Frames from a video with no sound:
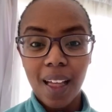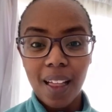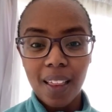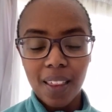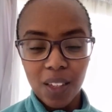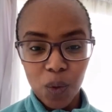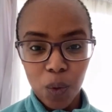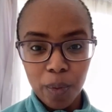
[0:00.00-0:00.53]

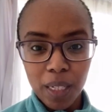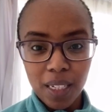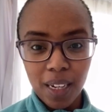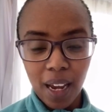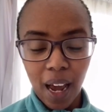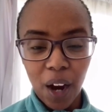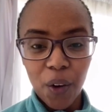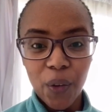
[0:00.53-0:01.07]
This Women's Day,
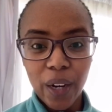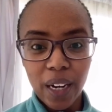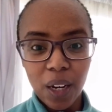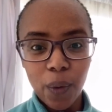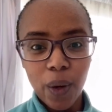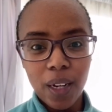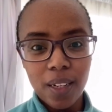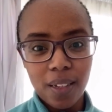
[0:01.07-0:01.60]
I really
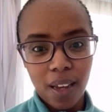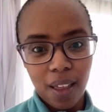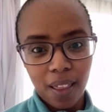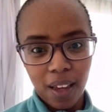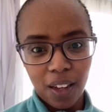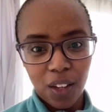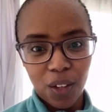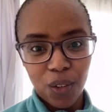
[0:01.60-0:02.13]
want to say
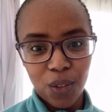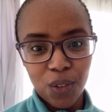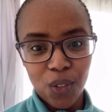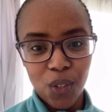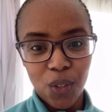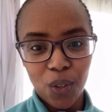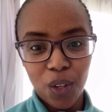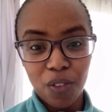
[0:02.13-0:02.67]
thank you
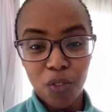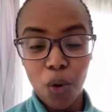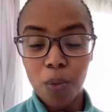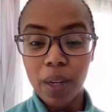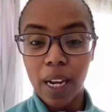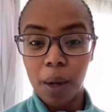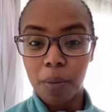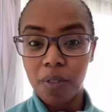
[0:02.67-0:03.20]
to a former
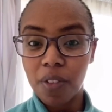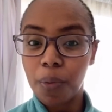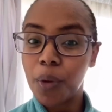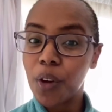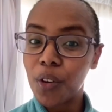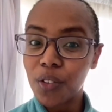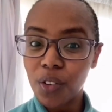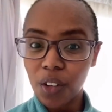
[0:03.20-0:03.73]
neighbor from
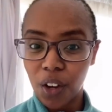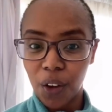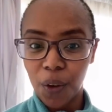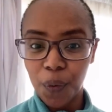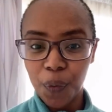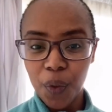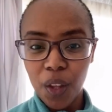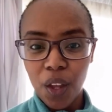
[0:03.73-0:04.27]
years ago
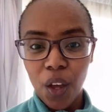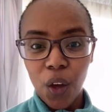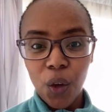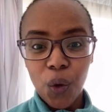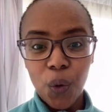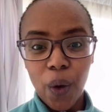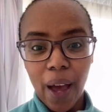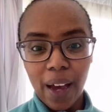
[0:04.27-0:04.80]

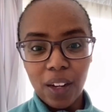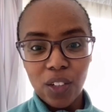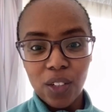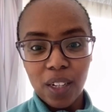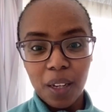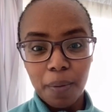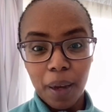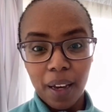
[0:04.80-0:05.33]
who
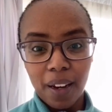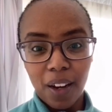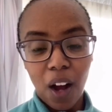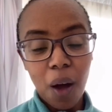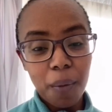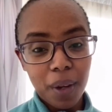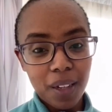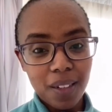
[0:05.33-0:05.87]
actually made a
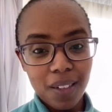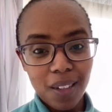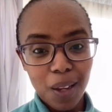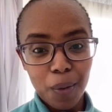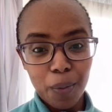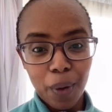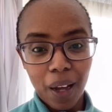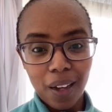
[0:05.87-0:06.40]
comment
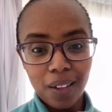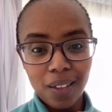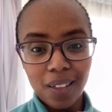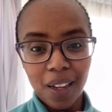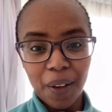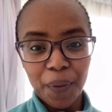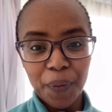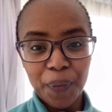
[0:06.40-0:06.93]
about
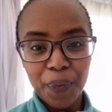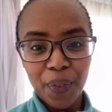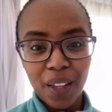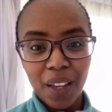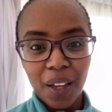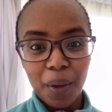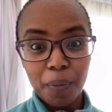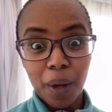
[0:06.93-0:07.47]

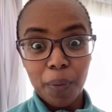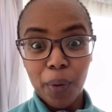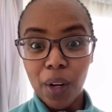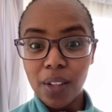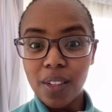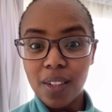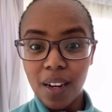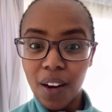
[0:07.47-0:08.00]
my
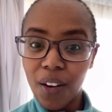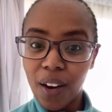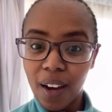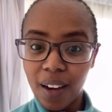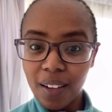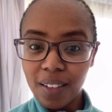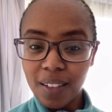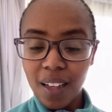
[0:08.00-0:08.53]

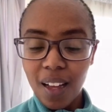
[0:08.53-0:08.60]
posterior